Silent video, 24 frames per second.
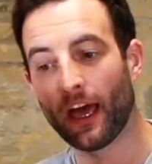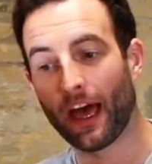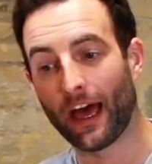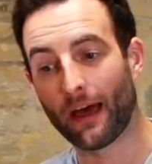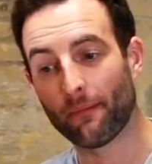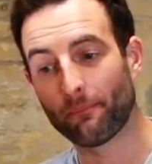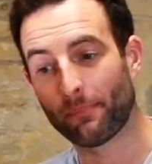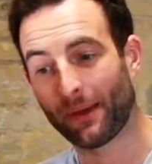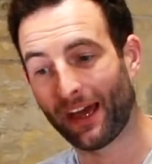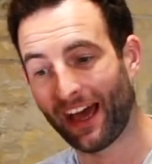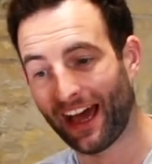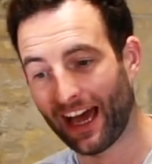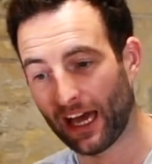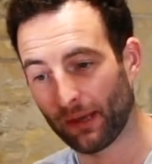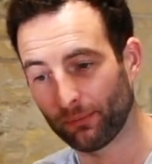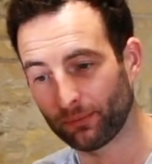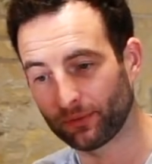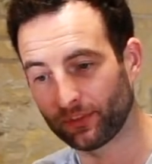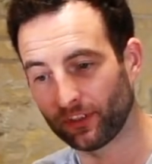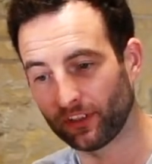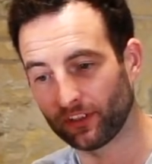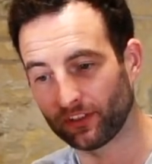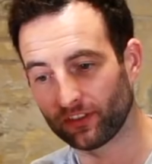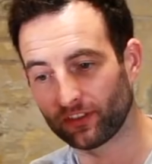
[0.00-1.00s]
and
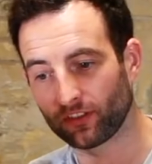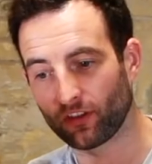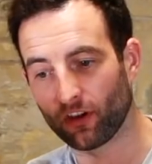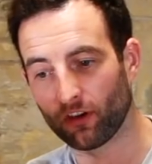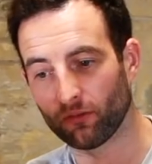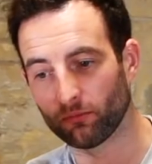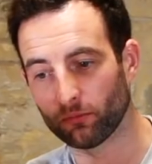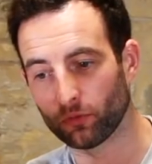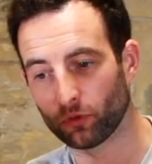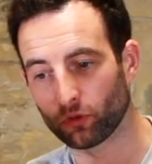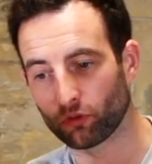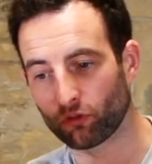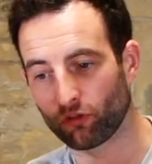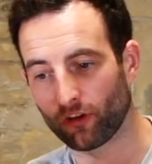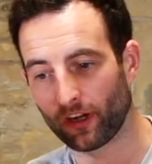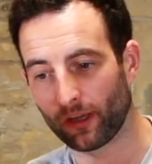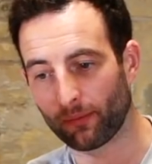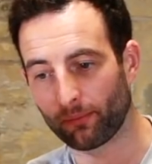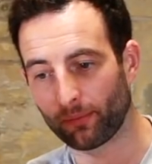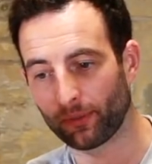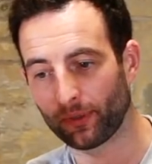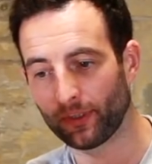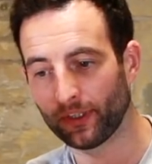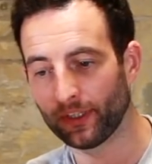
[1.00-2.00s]
perhaps it's got more
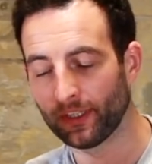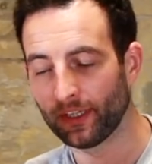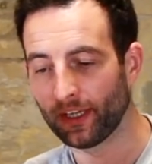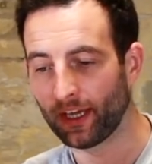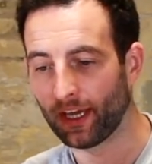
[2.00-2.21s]
grip.